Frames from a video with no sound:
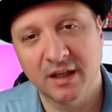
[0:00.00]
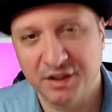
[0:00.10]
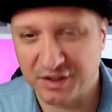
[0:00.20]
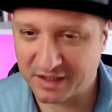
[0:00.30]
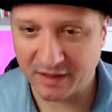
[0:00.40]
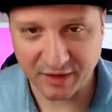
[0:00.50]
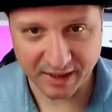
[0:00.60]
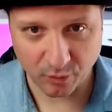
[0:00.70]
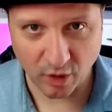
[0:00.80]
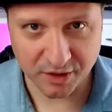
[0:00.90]
Just give that
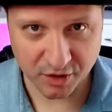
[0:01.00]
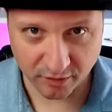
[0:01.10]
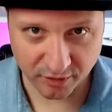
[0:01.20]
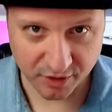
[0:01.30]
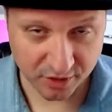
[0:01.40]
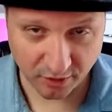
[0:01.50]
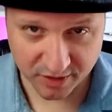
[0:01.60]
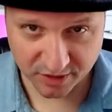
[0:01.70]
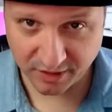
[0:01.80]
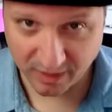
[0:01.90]
a once over. You should always
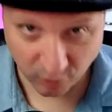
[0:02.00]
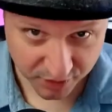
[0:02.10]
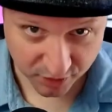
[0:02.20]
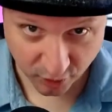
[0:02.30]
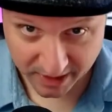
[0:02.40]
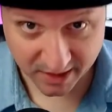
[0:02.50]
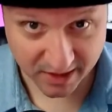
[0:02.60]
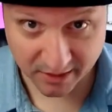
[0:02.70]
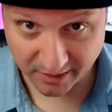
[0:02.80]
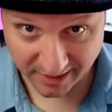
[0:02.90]
do that once or twice a
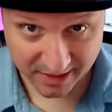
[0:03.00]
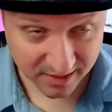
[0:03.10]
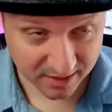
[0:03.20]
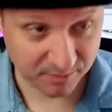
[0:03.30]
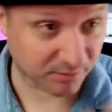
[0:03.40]
year at least,